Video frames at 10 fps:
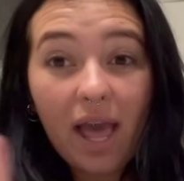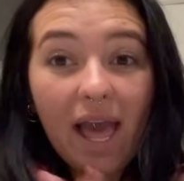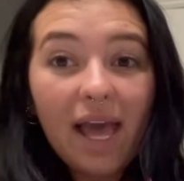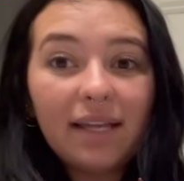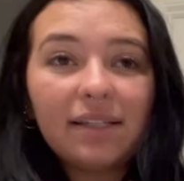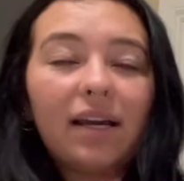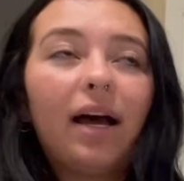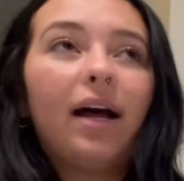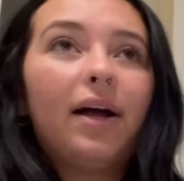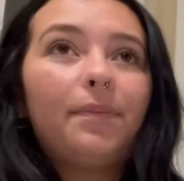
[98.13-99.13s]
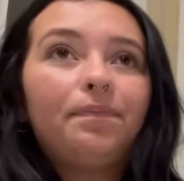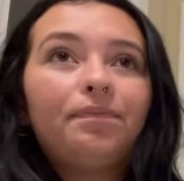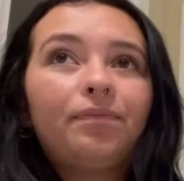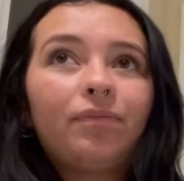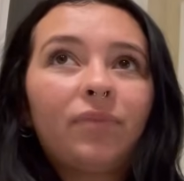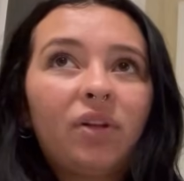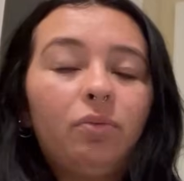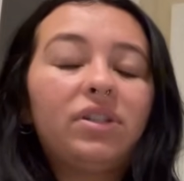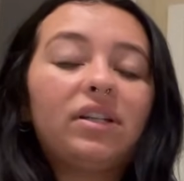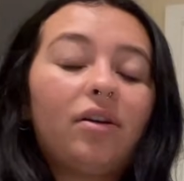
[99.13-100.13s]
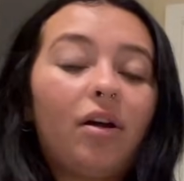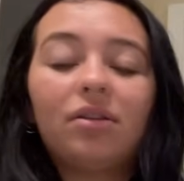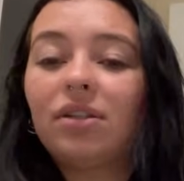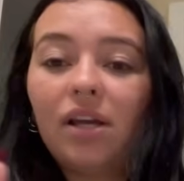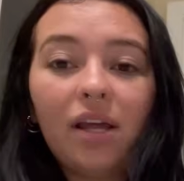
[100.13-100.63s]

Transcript: and what's it called?